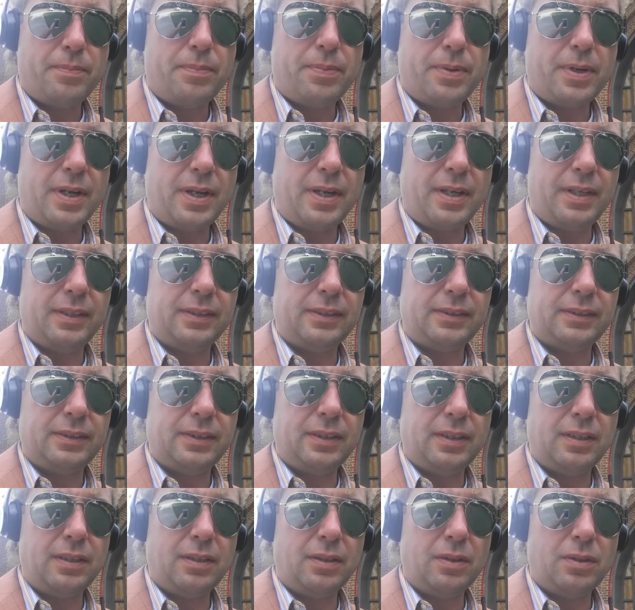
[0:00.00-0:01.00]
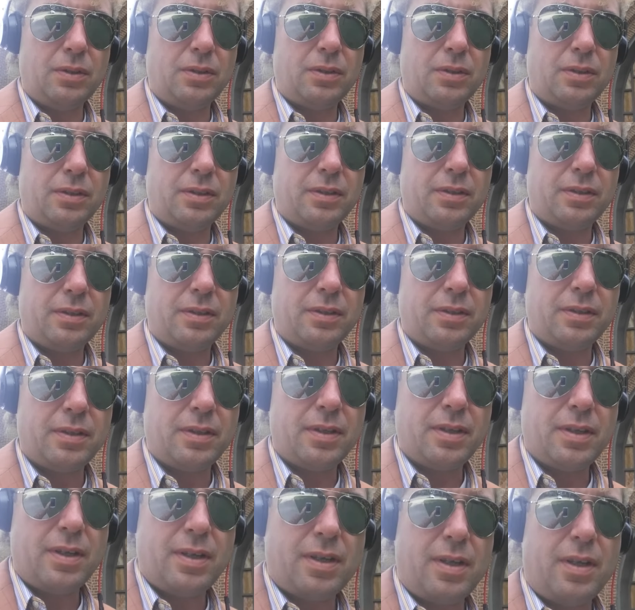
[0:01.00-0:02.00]
Praise the Lord.
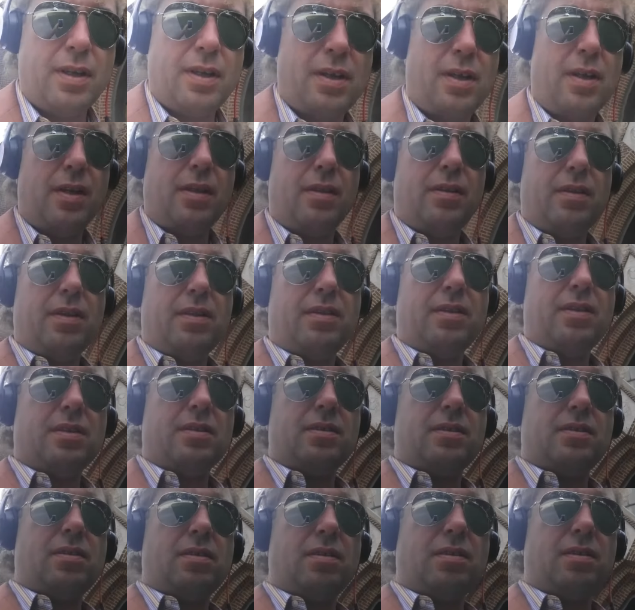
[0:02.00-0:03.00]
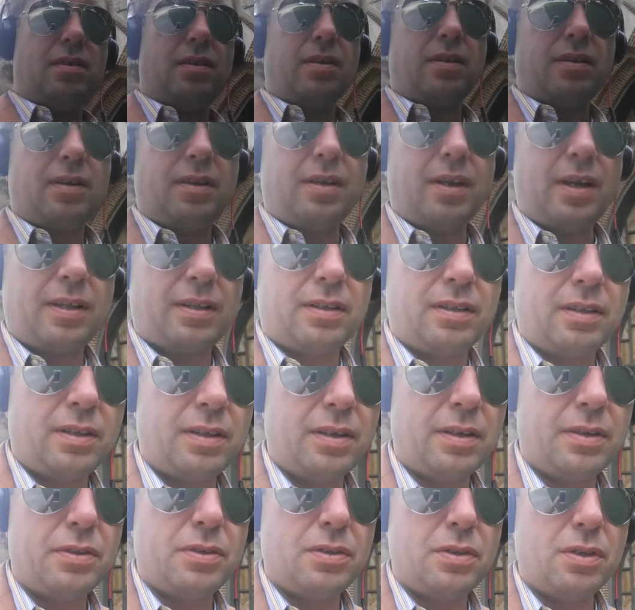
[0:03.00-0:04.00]
This is the
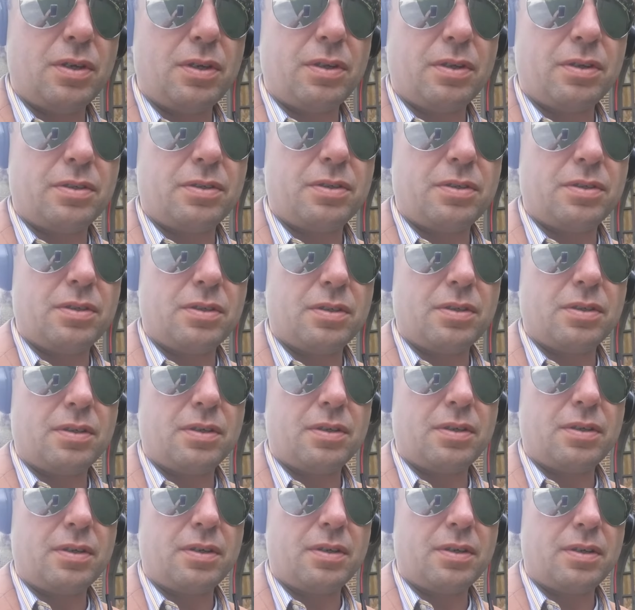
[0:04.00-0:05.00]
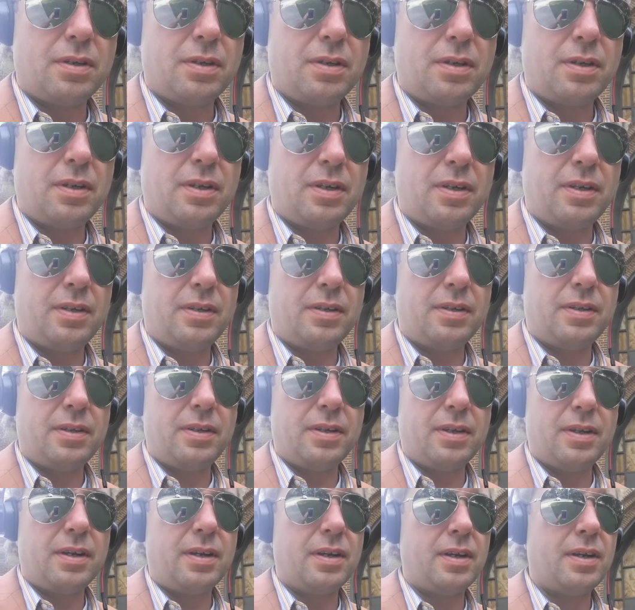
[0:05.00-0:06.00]
Catholic Church, and
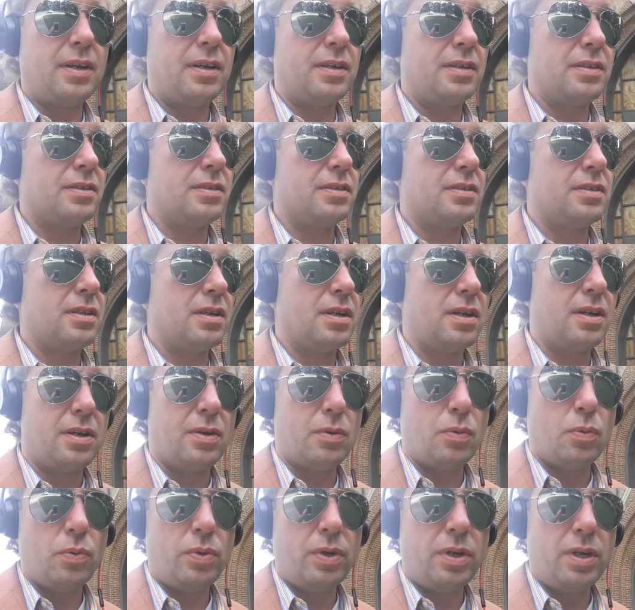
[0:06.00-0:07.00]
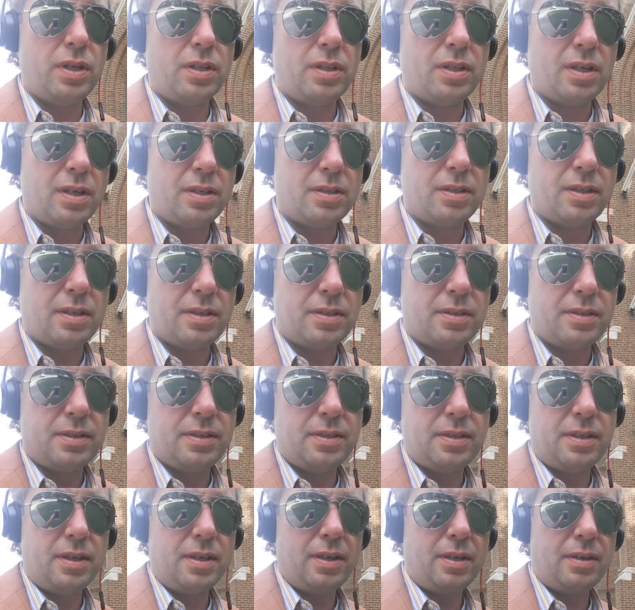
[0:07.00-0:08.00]
as uh, weird as it
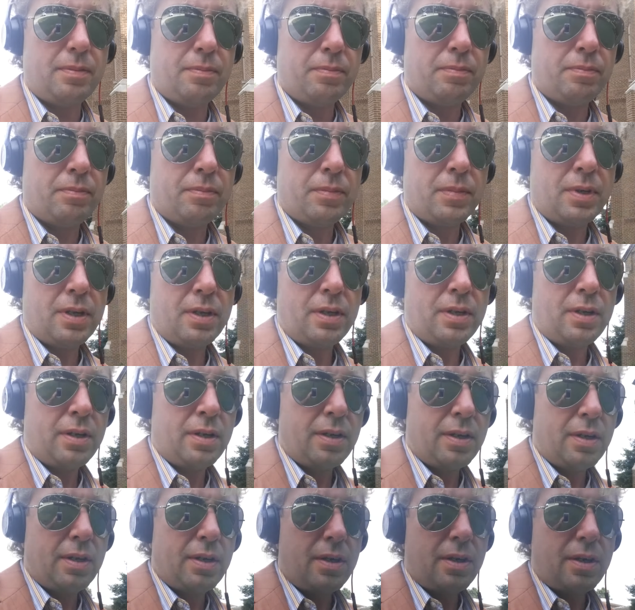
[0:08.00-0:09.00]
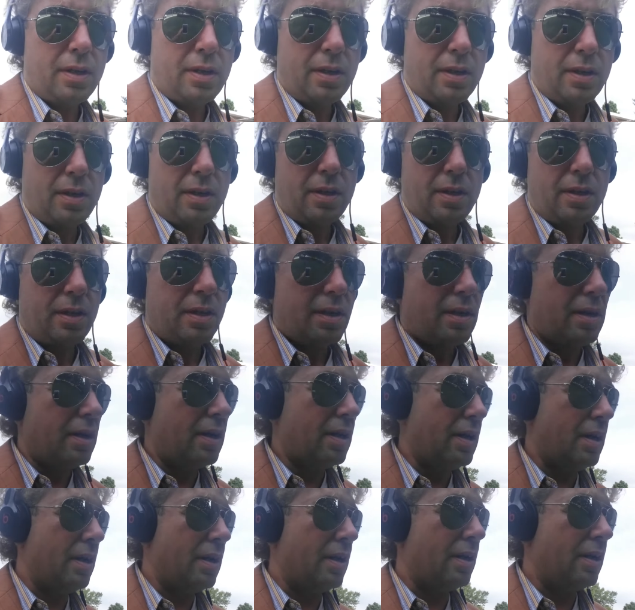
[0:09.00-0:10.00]
seems,
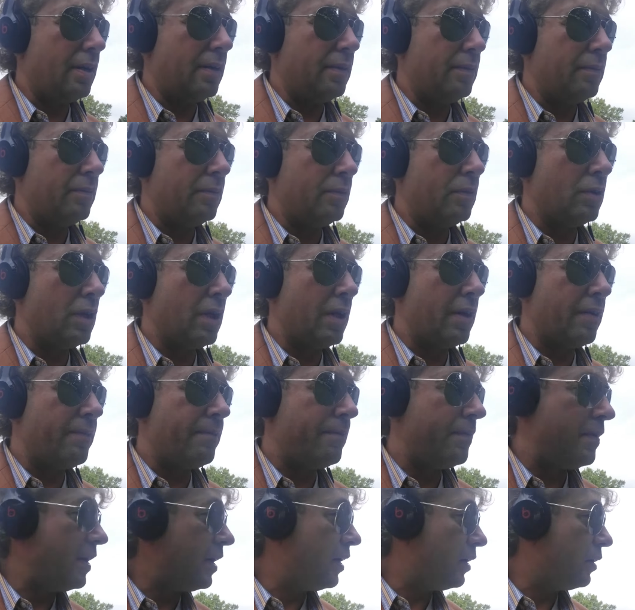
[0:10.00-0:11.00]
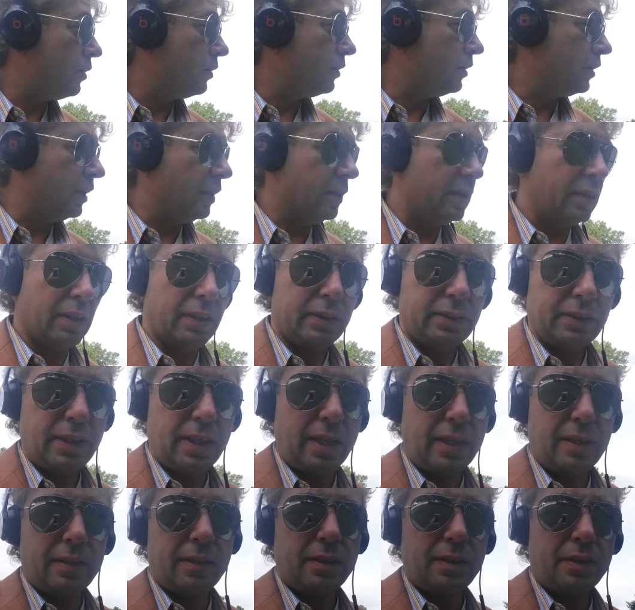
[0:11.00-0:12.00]
uh, what I found in this
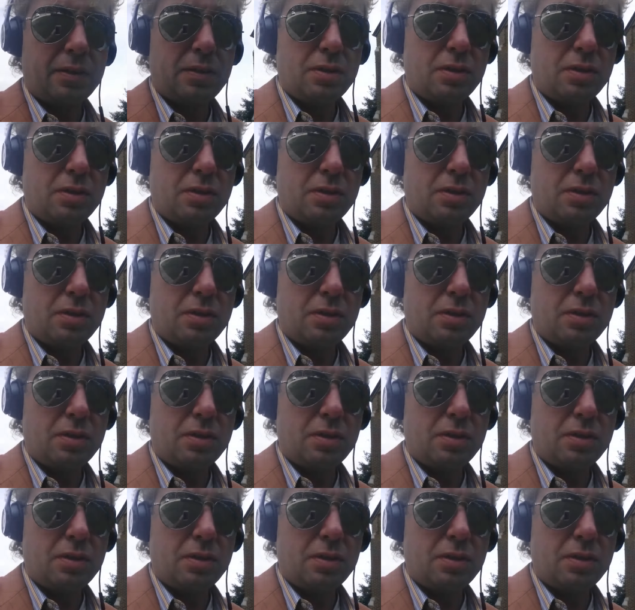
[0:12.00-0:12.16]
Catholic